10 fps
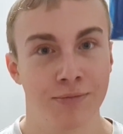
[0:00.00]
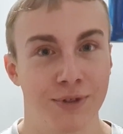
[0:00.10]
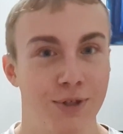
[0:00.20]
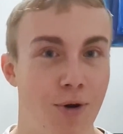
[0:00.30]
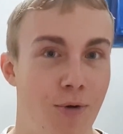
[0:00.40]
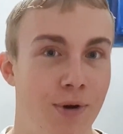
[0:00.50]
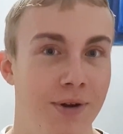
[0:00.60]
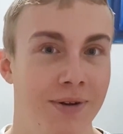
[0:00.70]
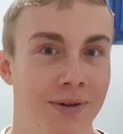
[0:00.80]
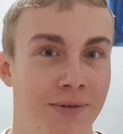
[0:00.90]
So,
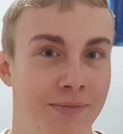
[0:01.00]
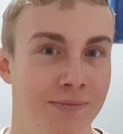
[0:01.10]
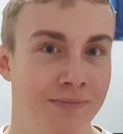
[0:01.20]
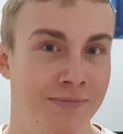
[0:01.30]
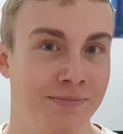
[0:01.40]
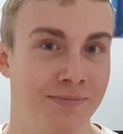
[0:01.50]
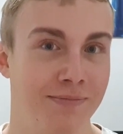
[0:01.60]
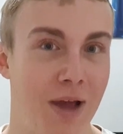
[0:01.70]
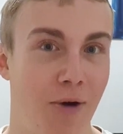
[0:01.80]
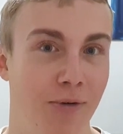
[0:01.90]

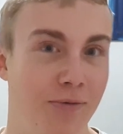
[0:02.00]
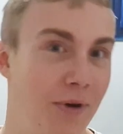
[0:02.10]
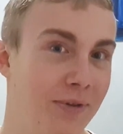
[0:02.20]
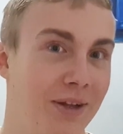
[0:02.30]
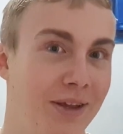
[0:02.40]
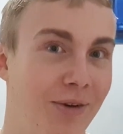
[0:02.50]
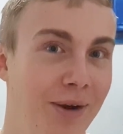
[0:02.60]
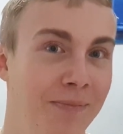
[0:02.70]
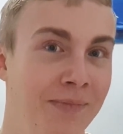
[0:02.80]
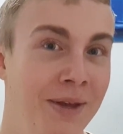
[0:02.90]
now, 5th category,